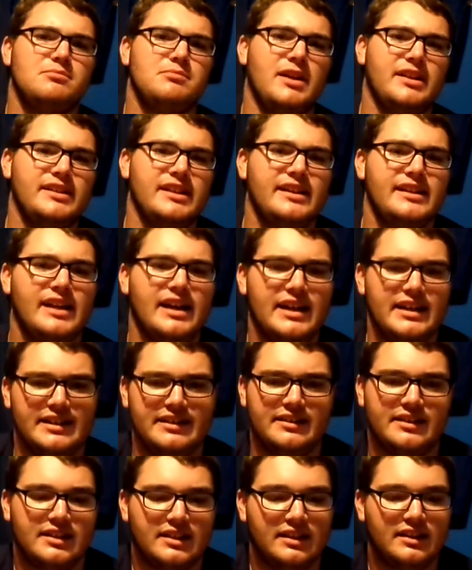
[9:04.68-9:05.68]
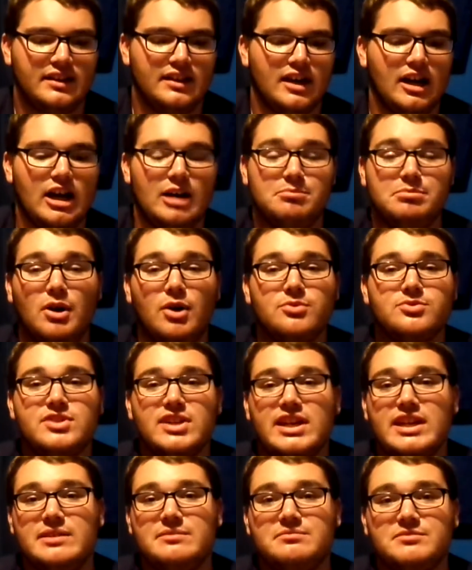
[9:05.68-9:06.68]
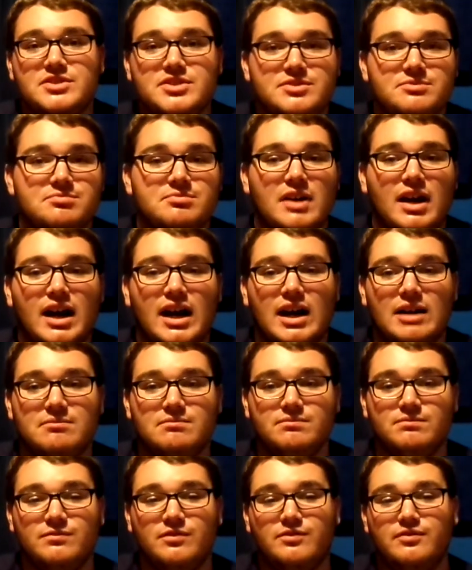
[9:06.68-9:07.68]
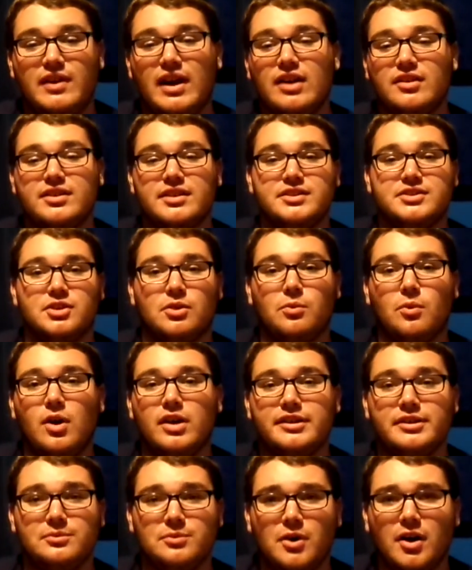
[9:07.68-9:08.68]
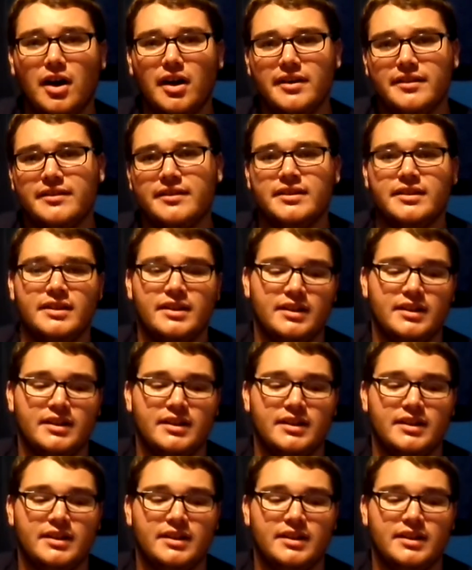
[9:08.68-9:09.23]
Monday night. Both teams, Falcons are 1-1.